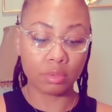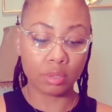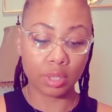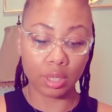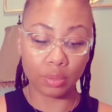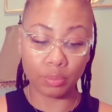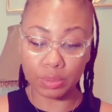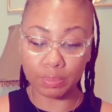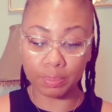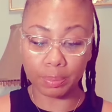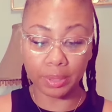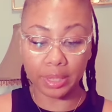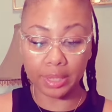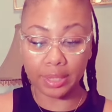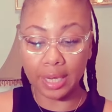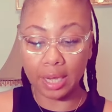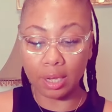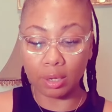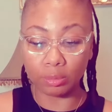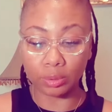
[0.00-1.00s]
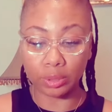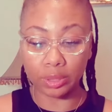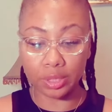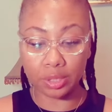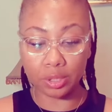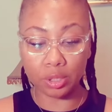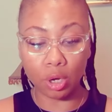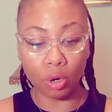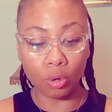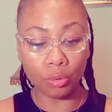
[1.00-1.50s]
It was planned out. This
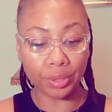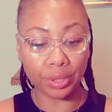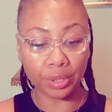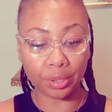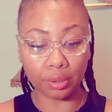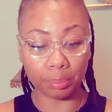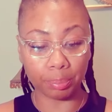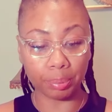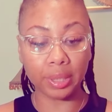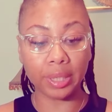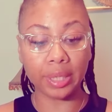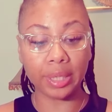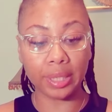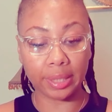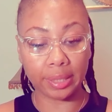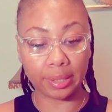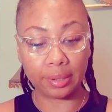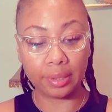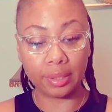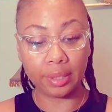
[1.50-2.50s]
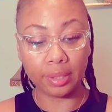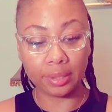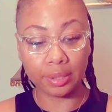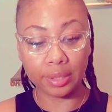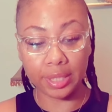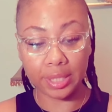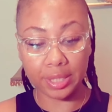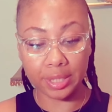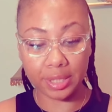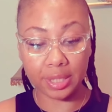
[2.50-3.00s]
gold digger planned
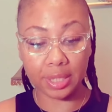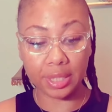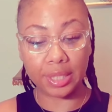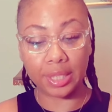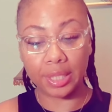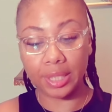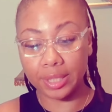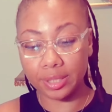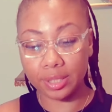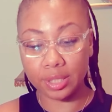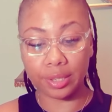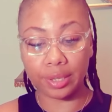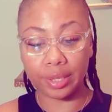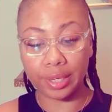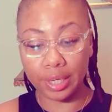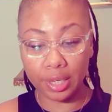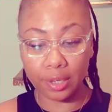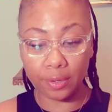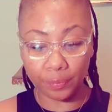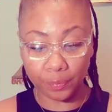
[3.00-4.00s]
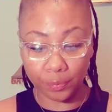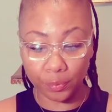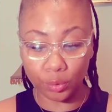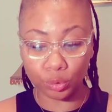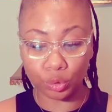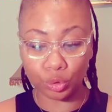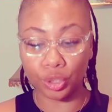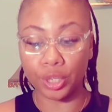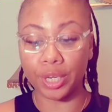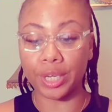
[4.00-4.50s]
this to get to
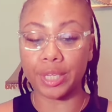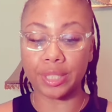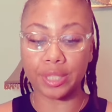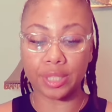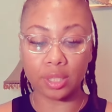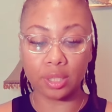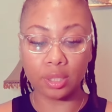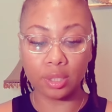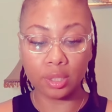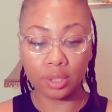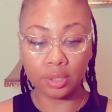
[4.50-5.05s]
infiltrate